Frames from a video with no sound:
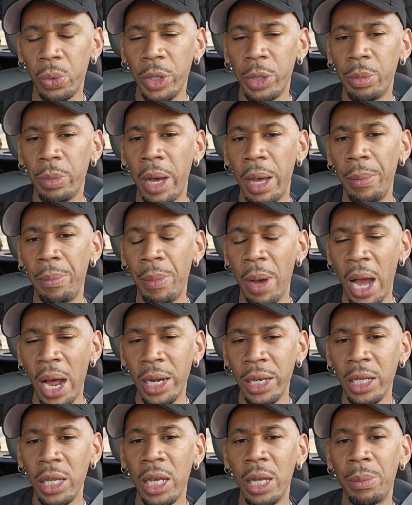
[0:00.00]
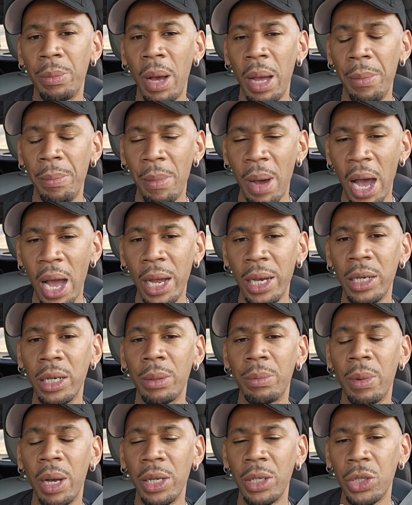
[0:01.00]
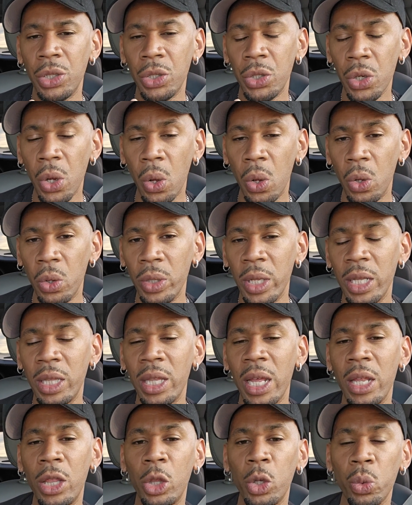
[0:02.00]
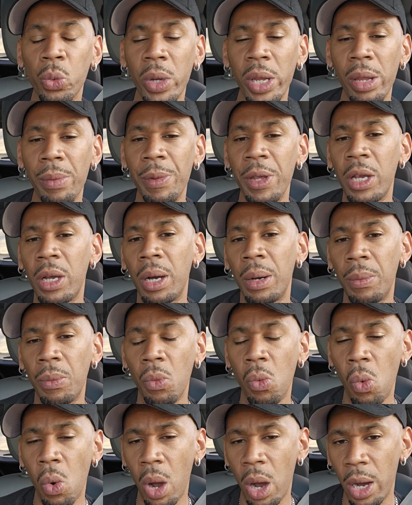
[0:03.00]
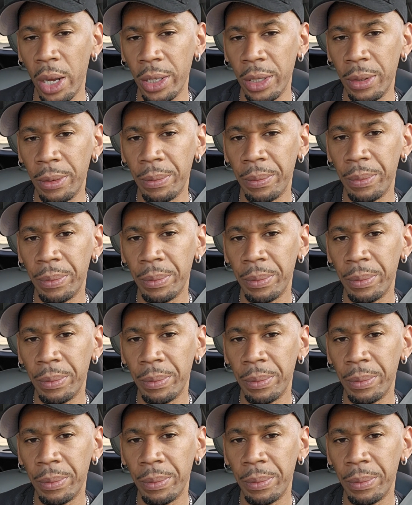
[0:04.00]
with my body and my mind and my soul that the three become one.